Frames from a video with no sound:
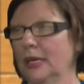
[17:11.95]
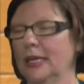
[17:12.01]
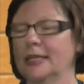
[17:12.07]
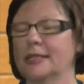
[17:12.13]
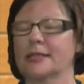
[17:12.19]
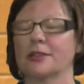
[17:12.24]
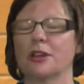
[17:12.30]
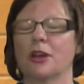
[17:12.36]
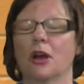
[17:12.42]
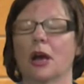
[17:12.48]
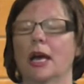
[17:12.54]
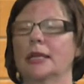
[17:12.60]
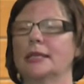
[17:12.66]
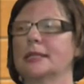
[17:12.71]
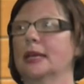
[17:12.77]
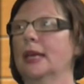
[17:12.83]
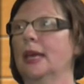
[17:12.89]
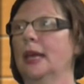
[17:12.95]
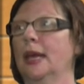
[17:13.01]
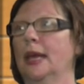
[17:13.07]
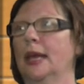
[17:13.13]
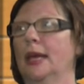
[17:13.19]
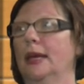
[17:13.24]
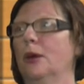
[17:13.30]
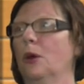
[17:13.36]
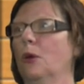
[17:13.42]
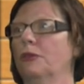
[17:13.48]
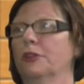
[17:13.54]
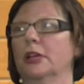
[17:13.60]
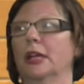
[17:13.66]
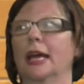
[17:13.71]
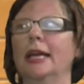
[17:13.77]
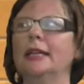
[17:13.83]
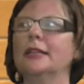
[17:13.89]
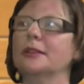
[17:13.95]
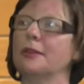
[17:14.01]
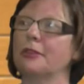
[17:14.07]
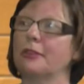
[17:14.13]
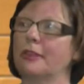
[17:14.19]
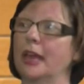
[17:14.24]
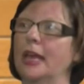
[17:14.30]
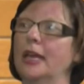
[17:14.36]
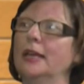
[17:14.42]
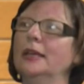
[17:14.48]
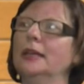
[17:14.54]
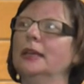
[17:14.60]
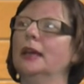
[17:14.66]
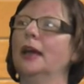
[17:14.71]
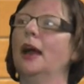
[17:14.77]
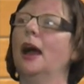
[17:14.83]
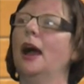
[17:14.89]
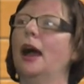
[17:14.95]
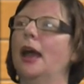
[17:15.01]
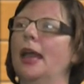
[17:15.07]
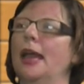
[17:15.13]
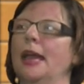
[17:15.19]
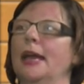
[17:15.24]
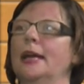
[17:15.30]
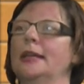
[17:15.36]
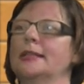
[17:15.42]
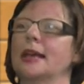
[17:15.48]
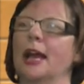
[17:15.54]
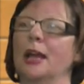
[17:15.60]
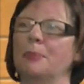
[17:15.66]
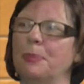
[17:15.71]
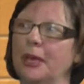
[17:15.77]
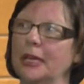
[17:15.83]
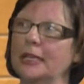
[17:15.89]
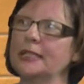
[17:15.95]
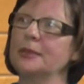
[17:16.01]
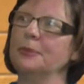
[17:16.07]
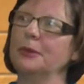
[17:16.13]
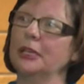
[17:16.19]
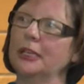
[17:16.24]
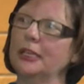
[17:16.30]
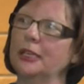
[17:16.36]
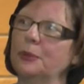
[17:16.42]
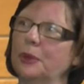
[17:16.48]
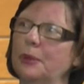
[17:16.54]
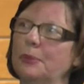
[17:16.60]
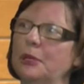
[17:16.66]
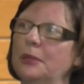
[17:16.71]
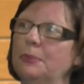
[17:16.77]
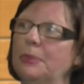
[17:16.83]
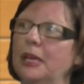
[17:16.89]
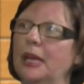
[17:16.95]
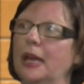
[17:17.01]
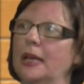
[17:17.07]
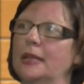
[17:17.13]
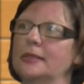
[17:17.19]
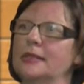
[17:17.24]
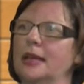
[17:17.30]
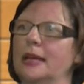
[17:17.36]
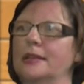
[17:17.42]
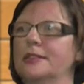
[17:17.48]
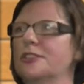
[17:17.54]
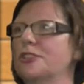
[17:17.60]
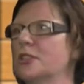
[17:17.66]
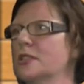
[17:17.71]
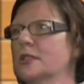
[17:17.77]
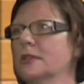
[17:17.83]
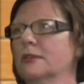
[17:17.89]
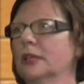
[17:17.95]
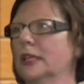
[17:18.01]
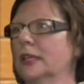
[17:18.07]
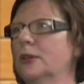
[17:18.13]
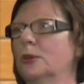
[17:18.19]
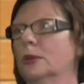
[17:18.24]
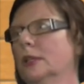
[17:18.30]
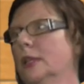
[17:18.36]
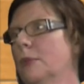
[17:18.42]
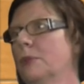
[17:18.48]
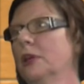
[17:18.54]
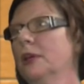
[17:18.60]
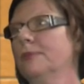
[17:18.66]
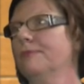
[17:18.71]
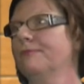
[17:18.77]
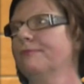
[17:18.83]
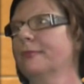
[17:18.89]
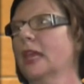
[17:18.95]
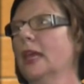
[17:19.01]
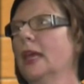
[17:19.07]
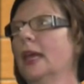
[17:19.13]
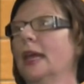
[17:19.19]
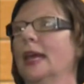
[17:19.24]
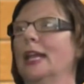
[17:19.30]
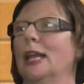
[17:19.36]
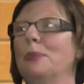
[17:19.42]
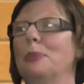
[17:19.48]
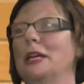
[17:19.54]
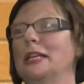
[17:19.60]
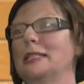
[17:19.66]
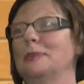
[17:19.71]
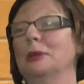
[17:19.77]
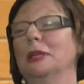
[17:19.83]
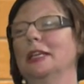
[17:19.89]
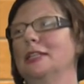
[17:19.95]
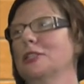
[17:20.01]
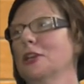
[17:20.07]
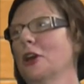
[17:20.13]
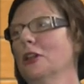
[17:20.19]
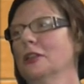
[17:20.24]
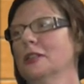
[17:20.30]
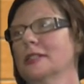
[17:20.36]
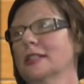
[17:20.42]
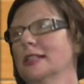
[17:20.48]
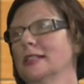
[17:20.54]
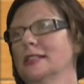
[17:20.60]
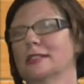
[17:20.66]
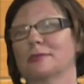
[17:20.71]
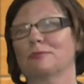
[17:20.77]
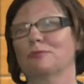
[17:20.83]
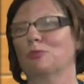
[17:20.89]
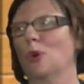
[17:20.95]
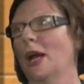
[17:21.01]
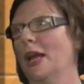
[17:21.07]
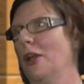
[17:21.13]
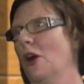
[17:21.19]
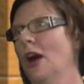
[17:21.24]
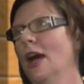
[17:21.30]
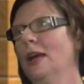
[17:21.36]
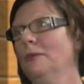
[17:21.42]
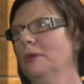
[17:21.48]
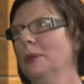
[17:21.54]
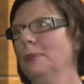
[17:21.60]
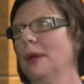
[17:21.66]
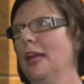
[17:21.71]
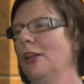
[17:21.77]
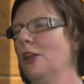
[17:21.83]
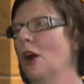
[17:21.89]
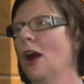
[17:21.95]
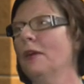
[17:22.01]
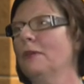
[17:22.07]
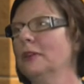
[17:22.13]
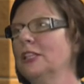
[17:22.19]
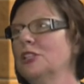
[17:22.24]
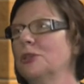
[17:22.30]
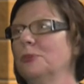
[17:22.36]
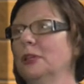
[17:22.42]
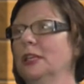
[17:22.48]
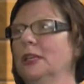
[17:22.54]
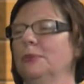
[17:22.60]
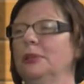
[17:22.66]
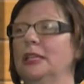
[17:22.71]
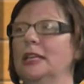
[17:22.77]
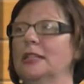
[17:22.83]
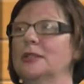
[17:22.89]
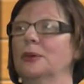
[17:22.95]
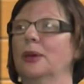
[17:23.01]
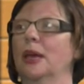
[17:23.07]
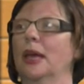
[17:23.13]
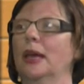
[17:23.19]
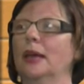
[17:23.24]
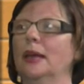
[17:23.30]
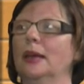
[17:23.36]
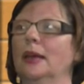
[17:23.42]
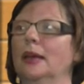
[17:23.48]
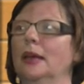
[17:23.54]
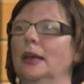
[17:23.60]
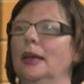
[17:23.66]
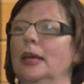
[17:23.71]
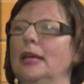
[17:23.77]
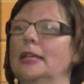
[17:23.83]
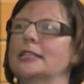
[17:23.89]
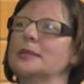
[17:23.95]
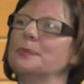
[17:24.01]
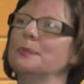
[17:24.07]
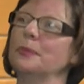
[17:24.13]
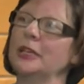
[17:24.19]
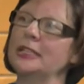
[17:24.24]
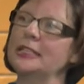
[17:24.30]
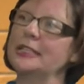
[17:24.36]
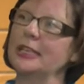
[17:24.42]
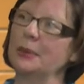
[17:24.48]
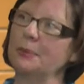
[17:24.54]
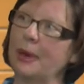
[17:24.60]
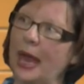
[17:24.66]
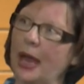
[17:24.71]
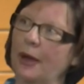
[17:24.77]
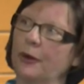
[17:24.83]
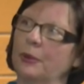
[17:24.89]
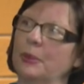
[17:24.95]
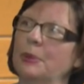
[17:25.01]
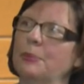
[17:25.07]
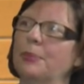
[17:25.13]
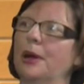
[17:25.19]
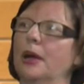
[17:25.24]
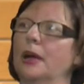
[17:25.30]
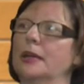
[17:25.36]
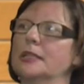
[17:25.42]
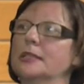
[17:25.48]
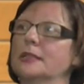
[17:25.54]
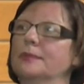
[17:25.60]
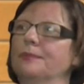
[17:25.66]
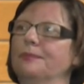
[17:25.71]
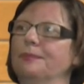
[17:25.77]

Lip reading: It's not a overnight thing. And I picked 1 million women because that's just a really cool number. And I picked $1 million because why not? We may not reach 1 million, but that's okay. It's the empowerment part.